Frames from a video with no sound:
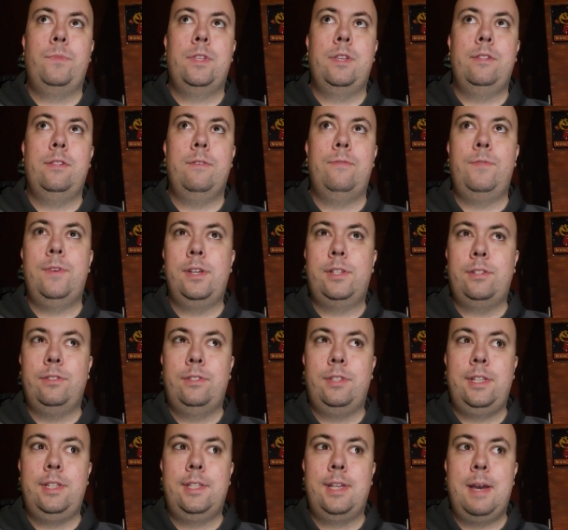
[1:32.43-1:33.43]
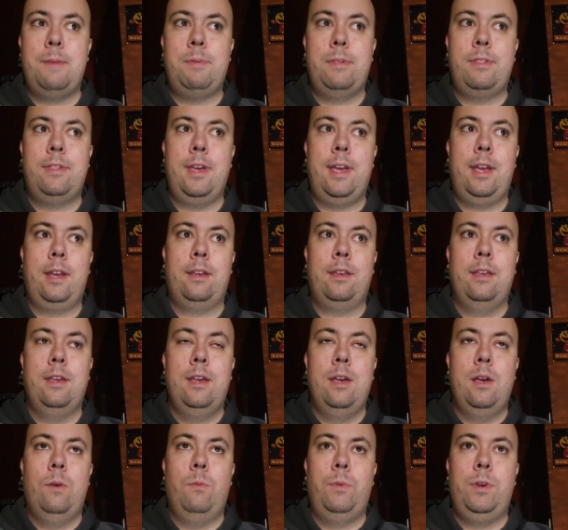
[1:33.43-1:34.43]
deficiency type of thing.
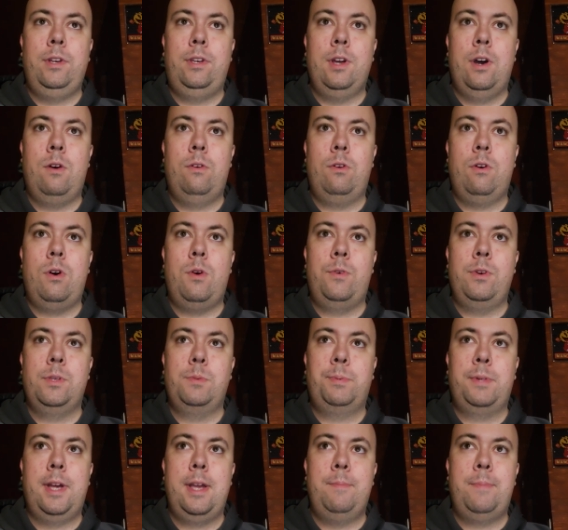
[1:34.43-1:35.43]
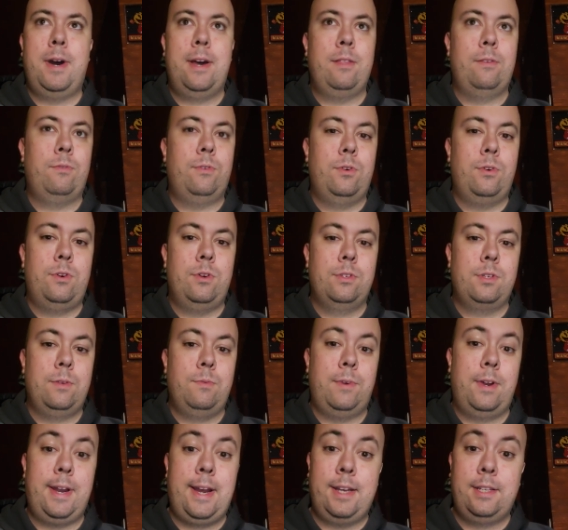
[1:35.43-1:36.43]
We don't always play by the rules, and
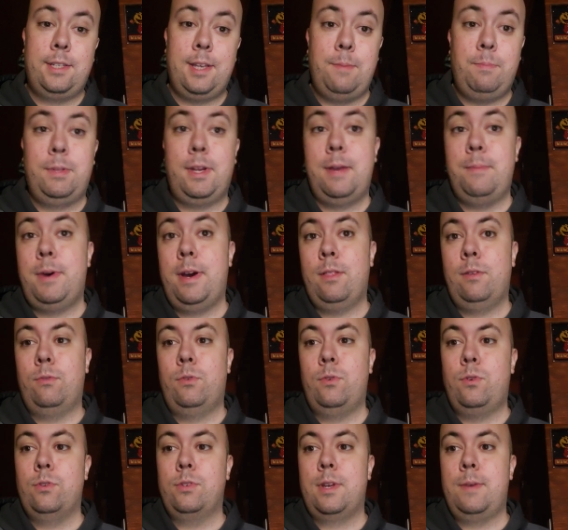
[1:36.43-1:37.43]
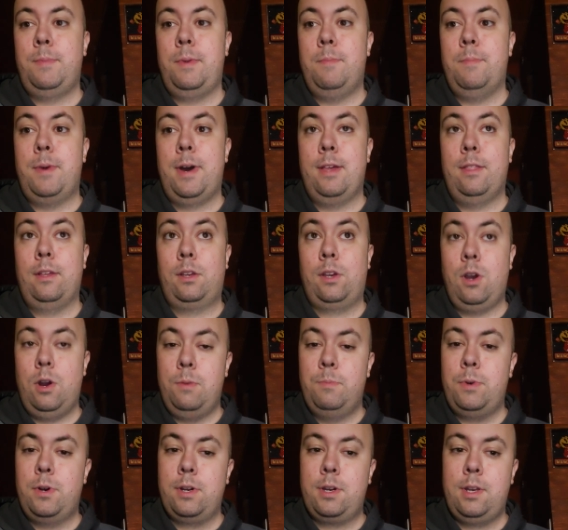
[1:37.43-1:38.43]
when I say play by the rules, I mean by the
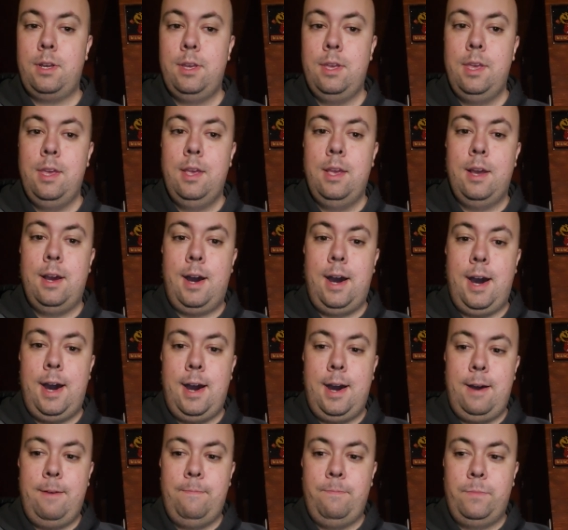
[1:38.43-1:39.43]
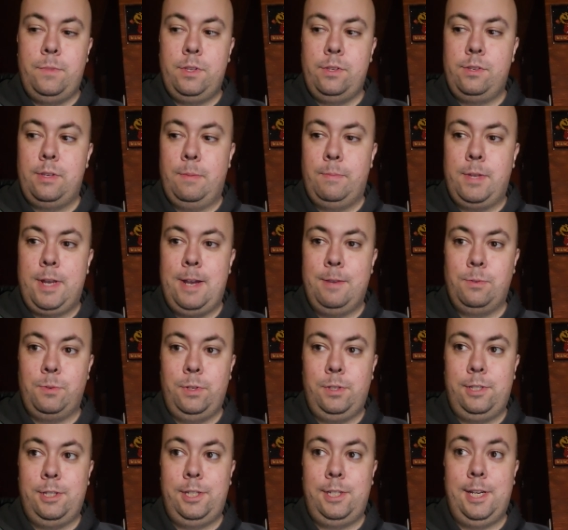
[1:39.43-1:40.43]
code book. Sometimes
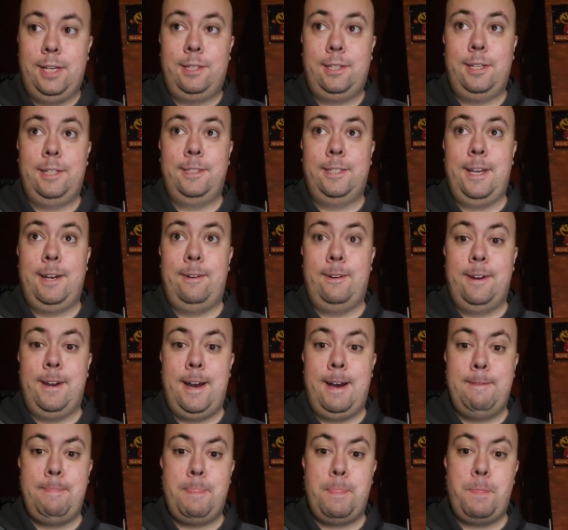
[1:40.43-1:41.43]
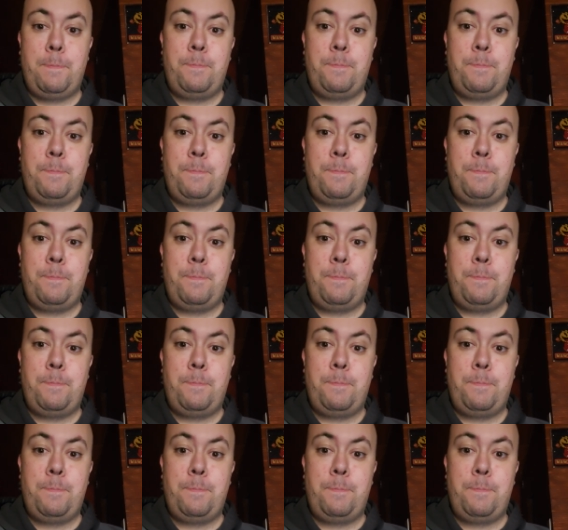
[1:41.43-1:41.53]
we suggest things that are not